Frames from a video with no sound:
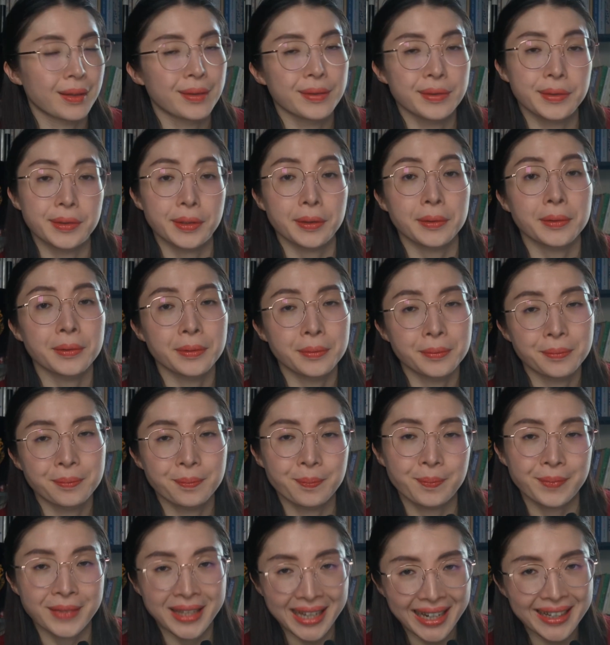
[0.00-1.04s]
So
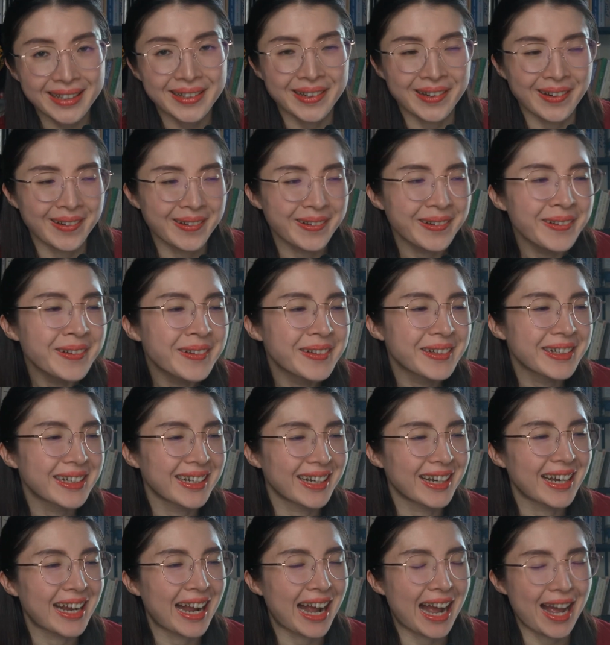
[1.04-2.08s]
there you go.
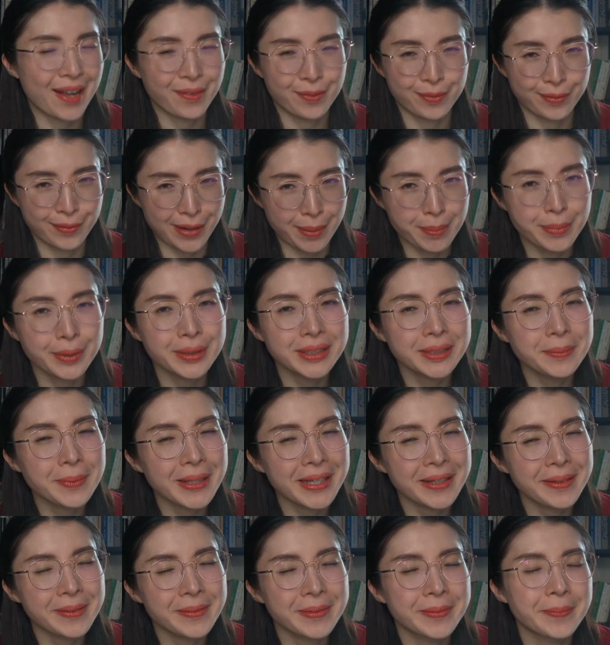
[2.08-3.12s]
I've rambled a
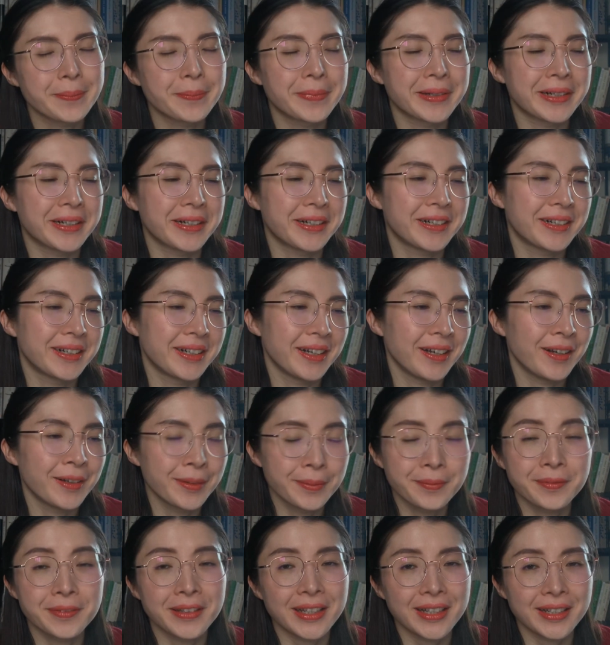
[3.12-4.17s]
bit, but
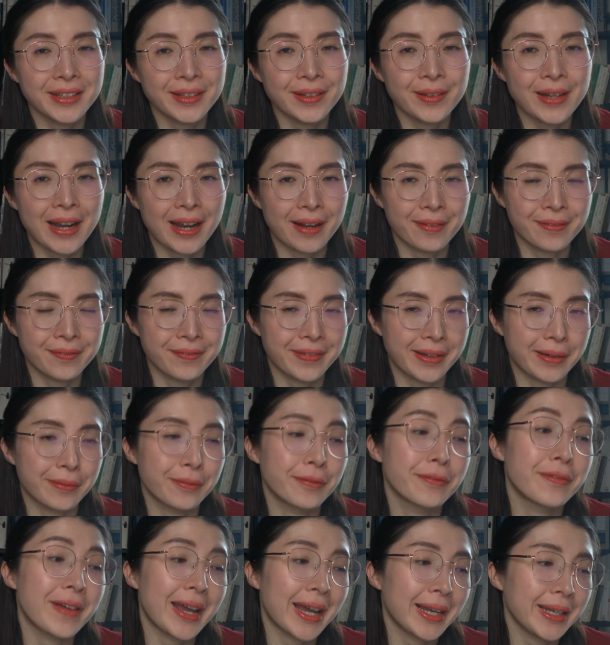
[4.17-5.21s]
hopefully you have found
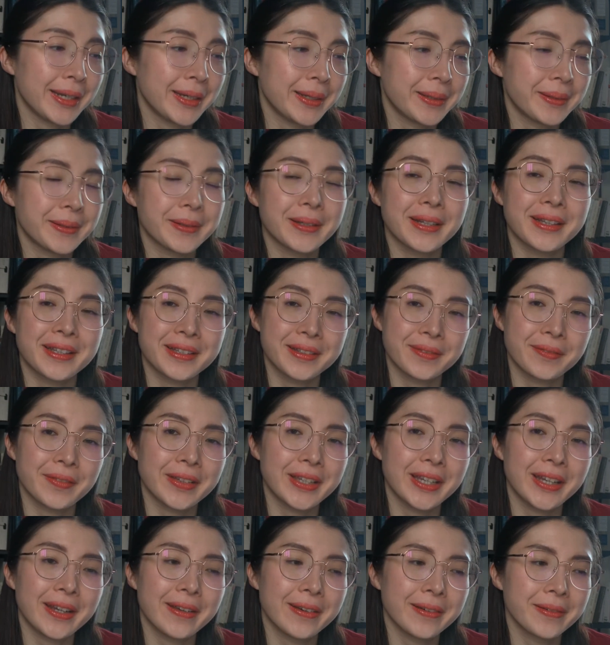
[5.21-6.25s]
value in this
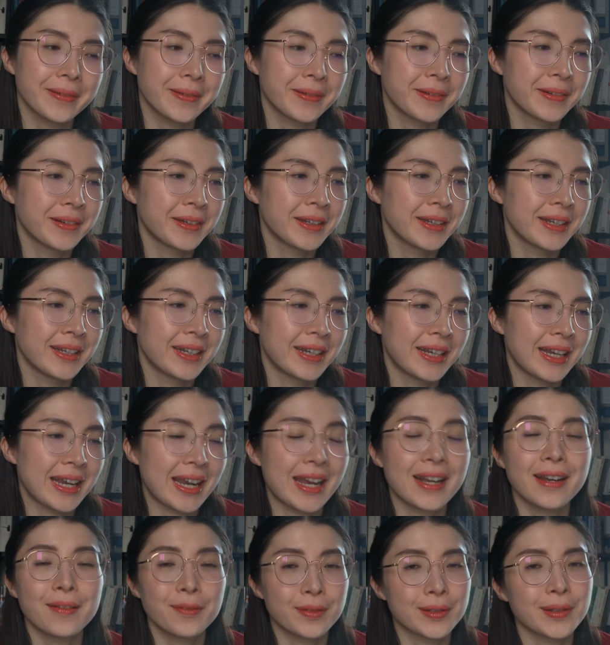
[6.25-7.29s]
video,
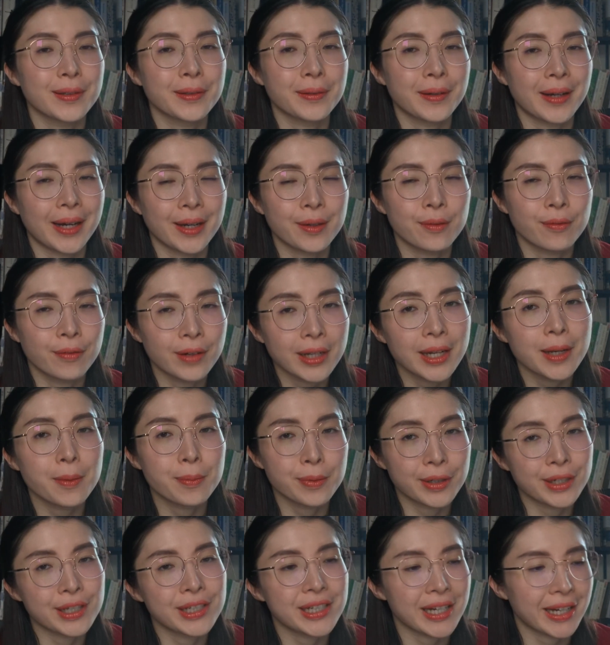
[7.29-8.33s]
and if so, I'd really
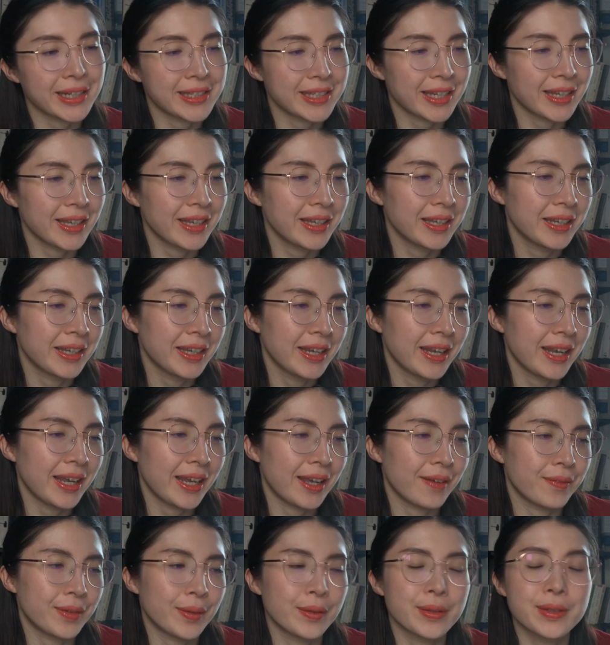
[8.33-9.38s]
appreciate it
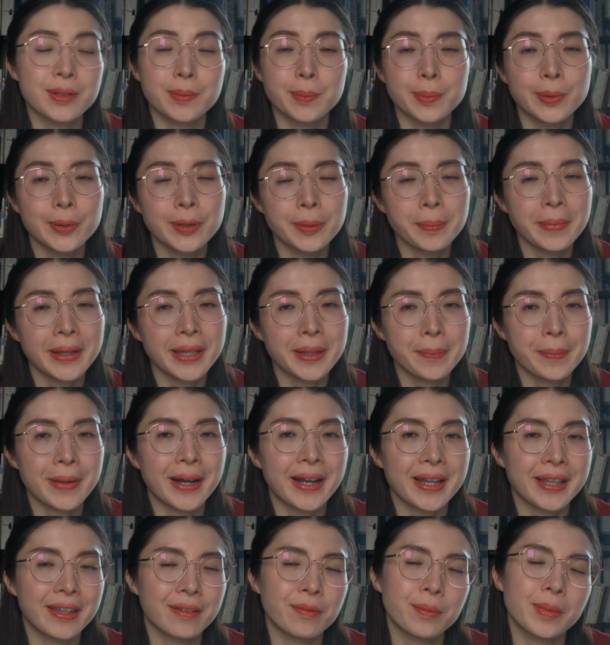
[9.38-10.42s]
if you'd support me
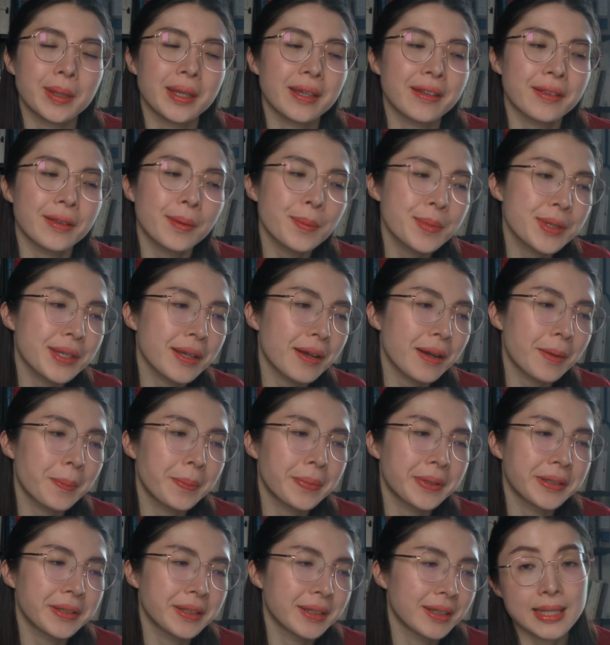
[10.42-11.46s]
by giving me a thumbs up,
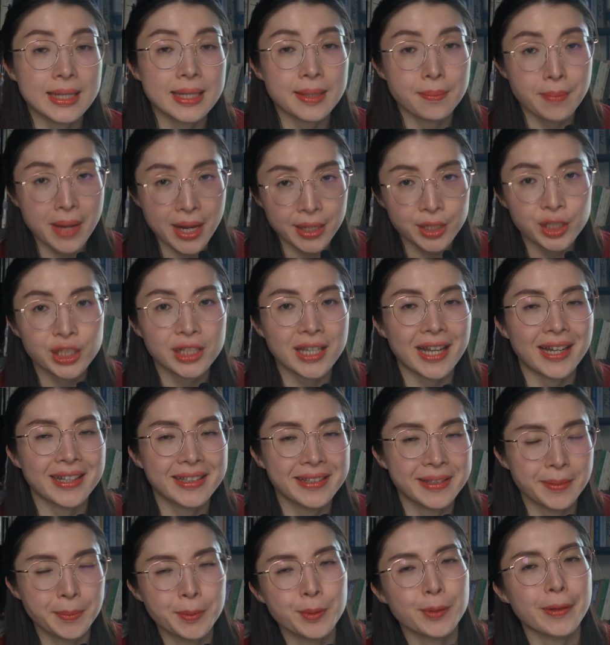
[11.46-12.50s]
smash that
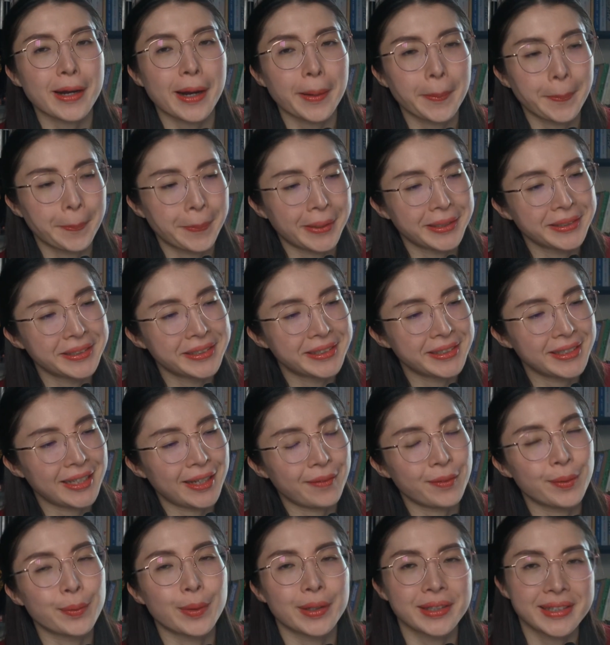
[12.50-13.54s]
subscribe button if
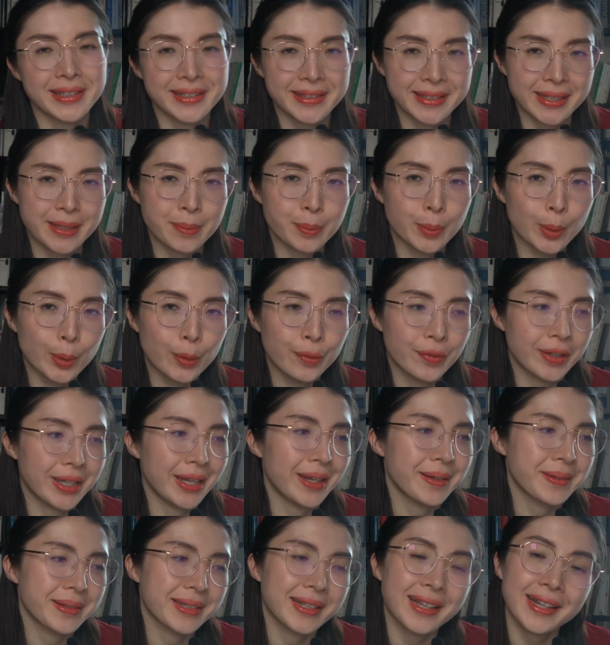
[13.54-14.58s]
you want to see more
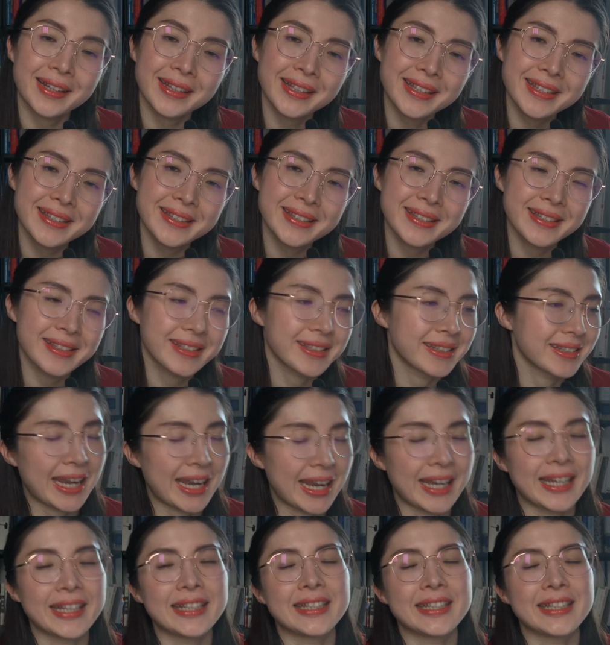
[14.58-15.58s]
videos like this, and